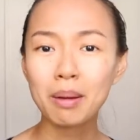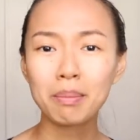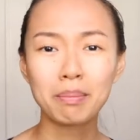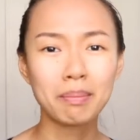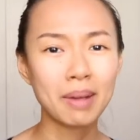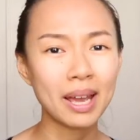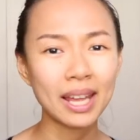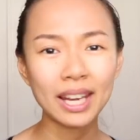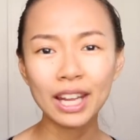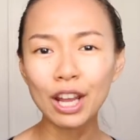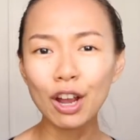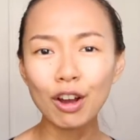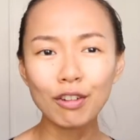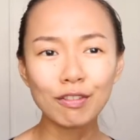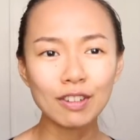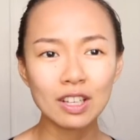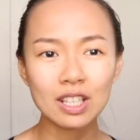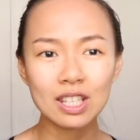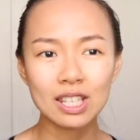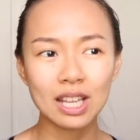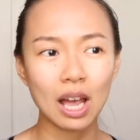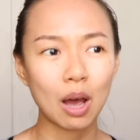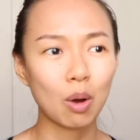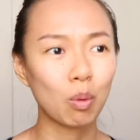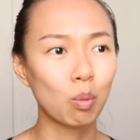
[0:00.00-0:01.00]
Many of
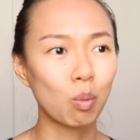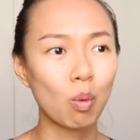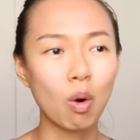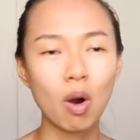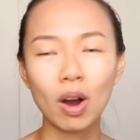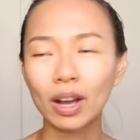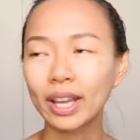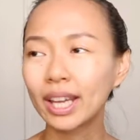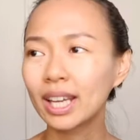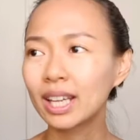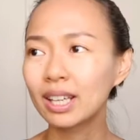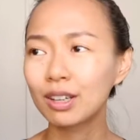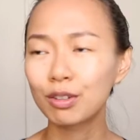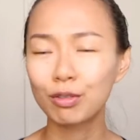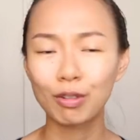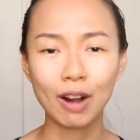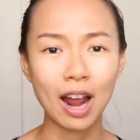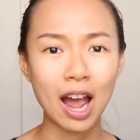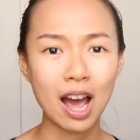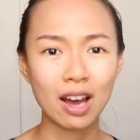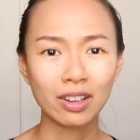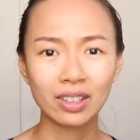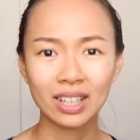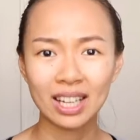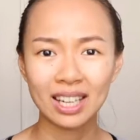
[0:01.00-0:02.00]
us are walking
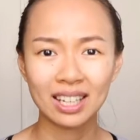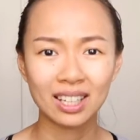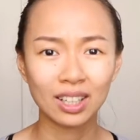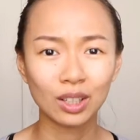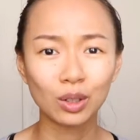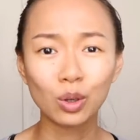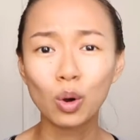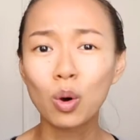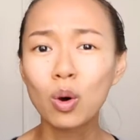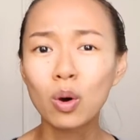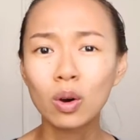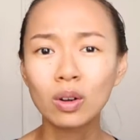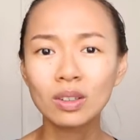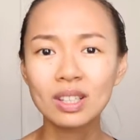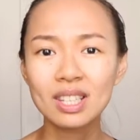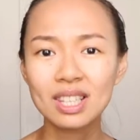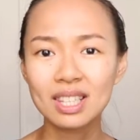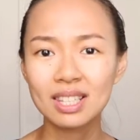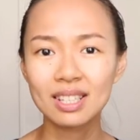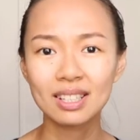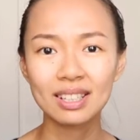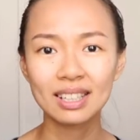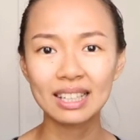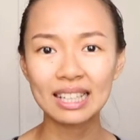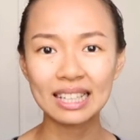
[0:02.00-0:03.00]
around in a
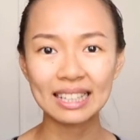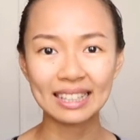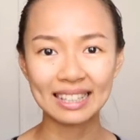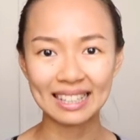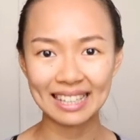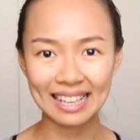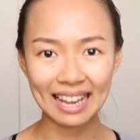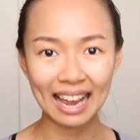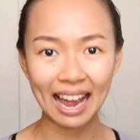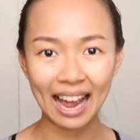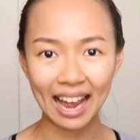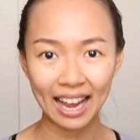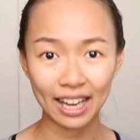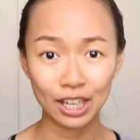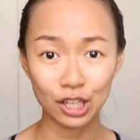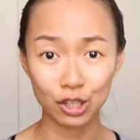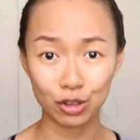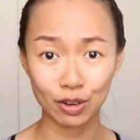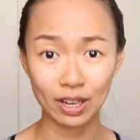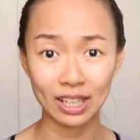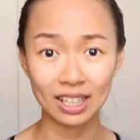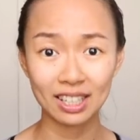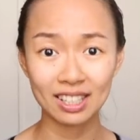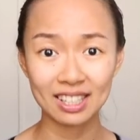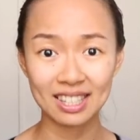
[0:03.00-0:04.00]
constantly
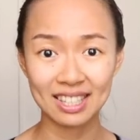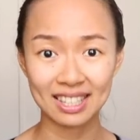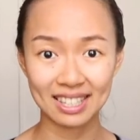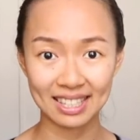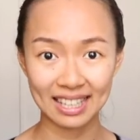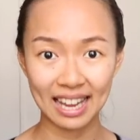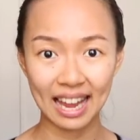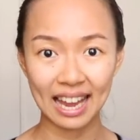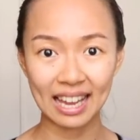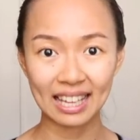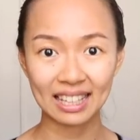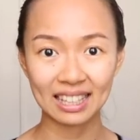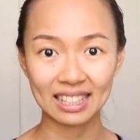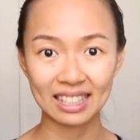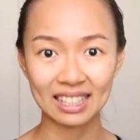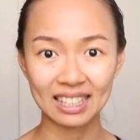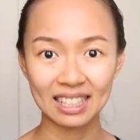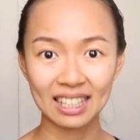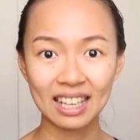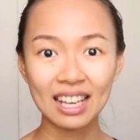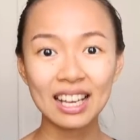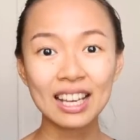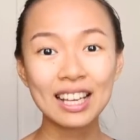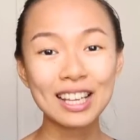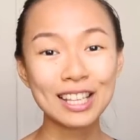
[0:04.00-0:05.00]
dehydrated state.
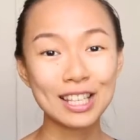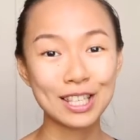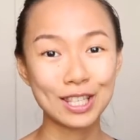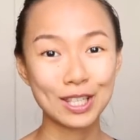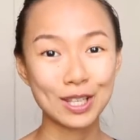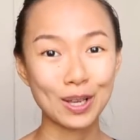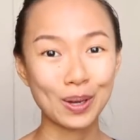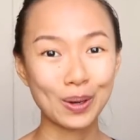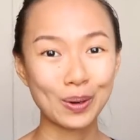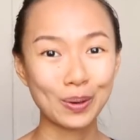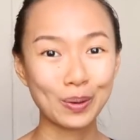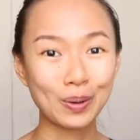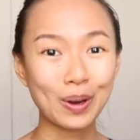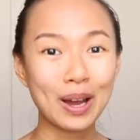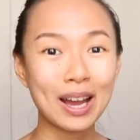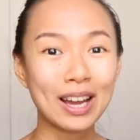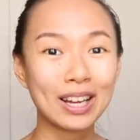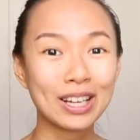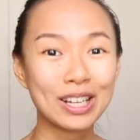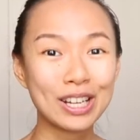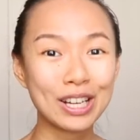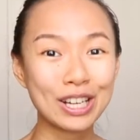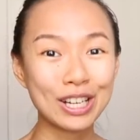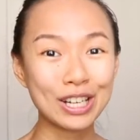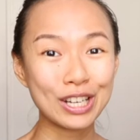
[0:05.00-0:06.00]
So,
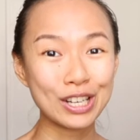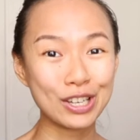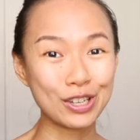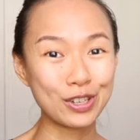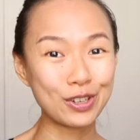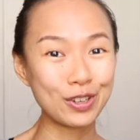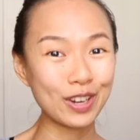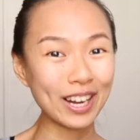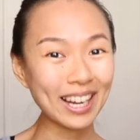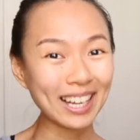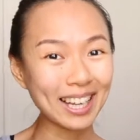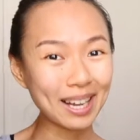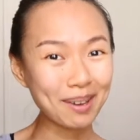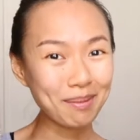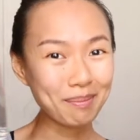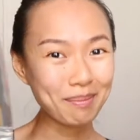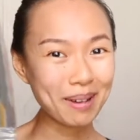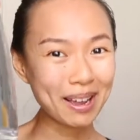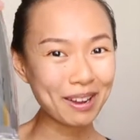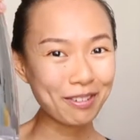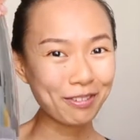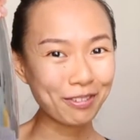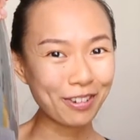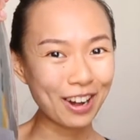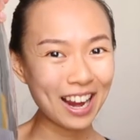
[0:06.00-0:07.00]
drink up,
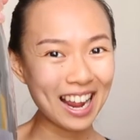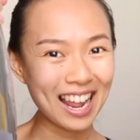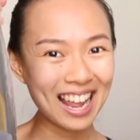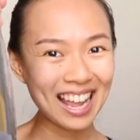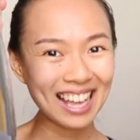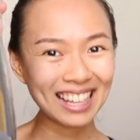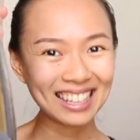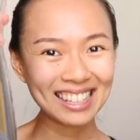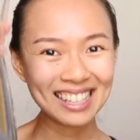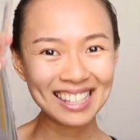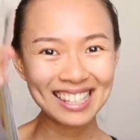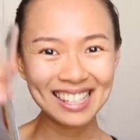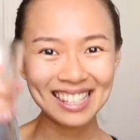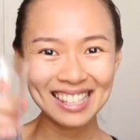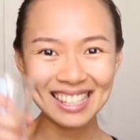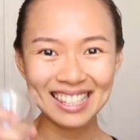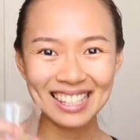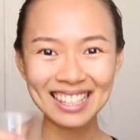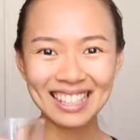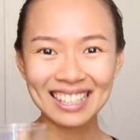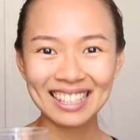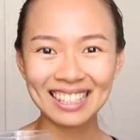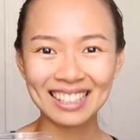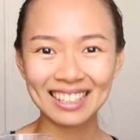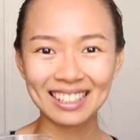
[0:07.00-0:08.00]
my friends,
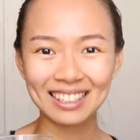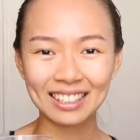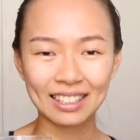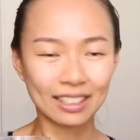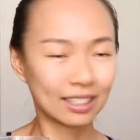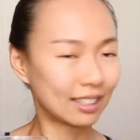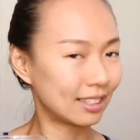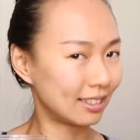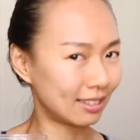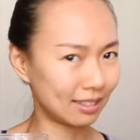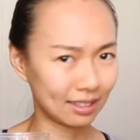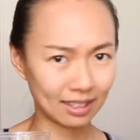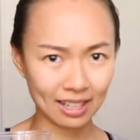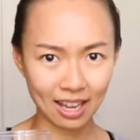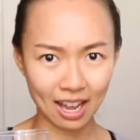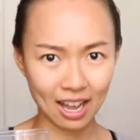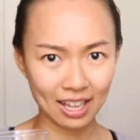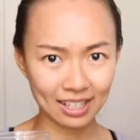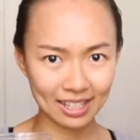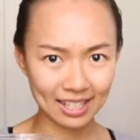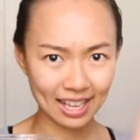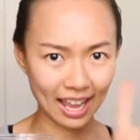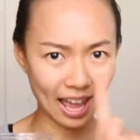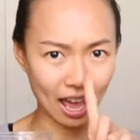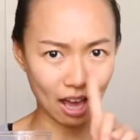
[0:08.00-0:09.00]

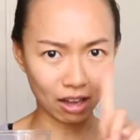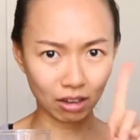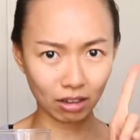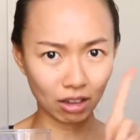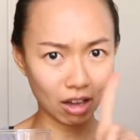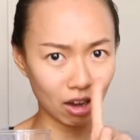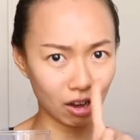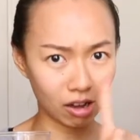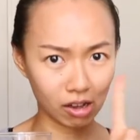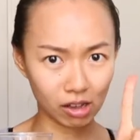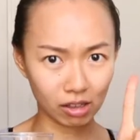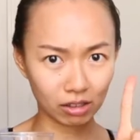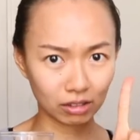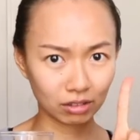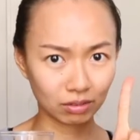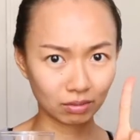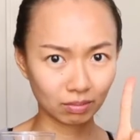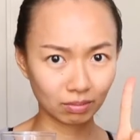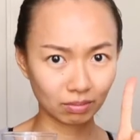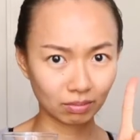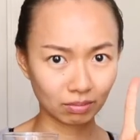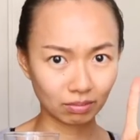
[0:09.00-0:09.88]
not alcohol.